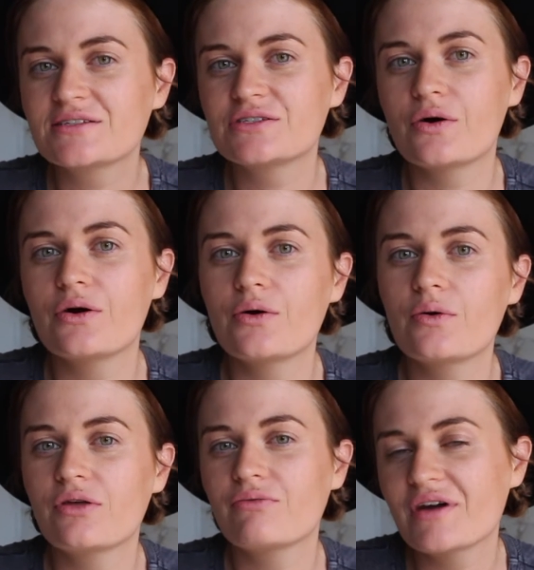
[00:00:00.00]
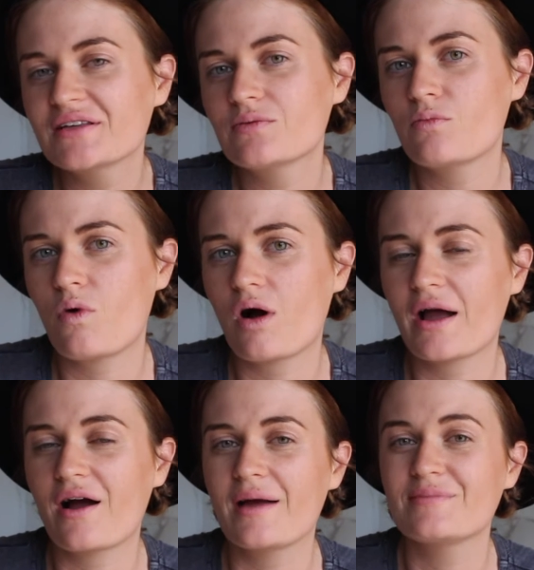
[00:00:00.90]
So the reason
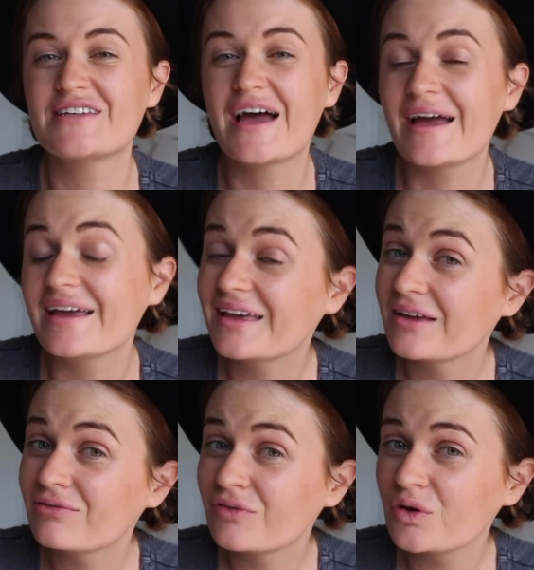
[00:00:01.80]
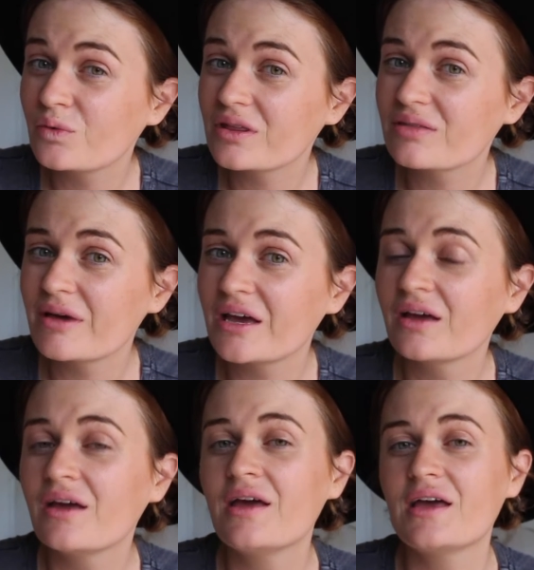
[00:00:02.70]
why I'm taking food with me